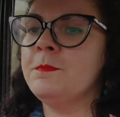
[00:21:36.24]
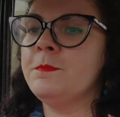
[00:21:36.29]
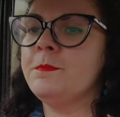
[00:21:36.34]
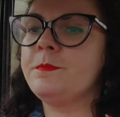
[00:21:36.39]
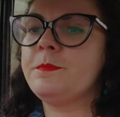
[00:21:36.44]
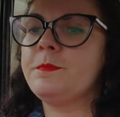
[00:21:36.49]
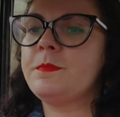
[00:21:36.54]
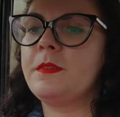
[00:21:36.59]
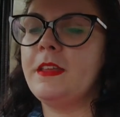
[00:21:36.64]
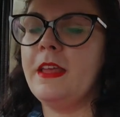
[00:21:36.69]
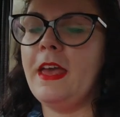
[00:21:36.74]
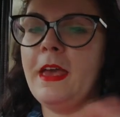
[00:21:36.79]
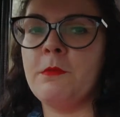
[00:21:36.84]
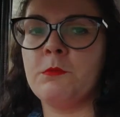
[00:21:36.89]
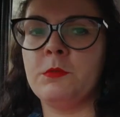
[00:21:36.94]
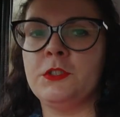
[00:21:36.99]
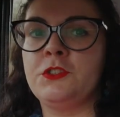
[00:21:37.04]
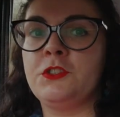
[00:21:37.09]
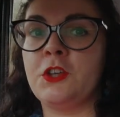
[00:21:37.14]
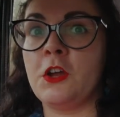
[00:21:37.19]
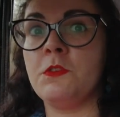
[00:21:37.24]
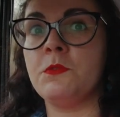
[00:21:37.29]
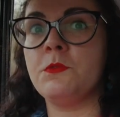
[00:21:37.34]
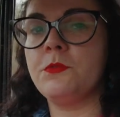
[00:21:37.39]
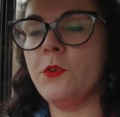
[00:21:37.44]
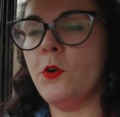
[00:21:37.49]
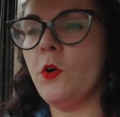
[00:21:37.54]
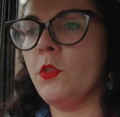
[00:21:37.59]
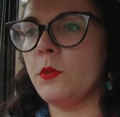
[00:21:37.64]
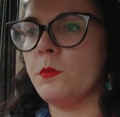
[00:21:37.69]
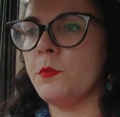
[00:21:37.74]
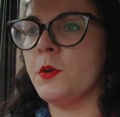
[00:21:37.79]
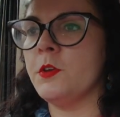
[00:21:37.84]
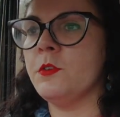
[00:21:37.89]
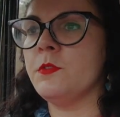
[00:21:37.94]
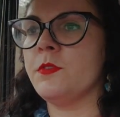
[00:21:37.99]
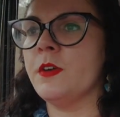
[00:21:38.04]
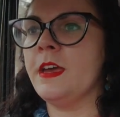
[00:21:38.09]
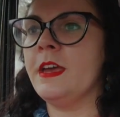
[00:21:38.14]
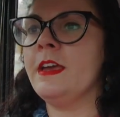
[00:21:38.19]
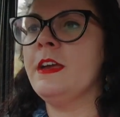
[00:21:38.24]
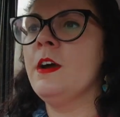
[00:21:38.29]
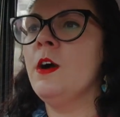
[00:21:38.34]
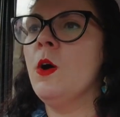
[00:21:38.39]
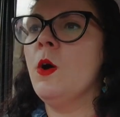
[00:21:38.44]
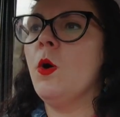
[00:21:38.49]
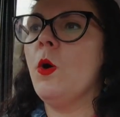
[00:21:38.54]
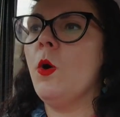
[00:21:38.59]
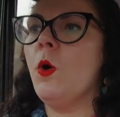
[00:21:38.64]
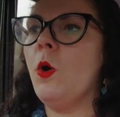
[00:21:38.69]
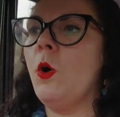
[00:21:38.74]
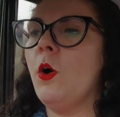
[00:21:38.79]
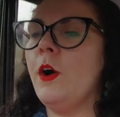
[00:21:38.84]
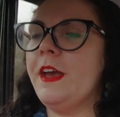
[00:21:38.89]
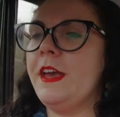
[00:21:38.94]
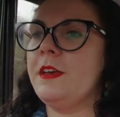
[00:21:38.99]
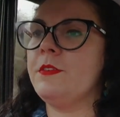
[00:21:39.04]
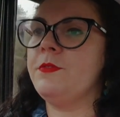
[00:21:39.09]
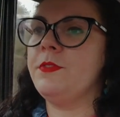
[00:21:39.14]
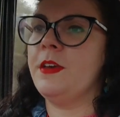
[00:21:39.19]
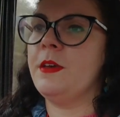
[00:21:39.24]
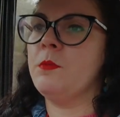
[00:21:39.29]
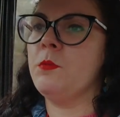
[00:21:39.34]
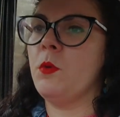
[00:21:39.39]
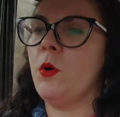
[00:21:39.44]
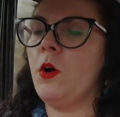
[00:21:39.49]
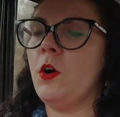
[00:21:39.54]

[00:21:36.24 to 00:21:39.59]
it was done for the movie or if it was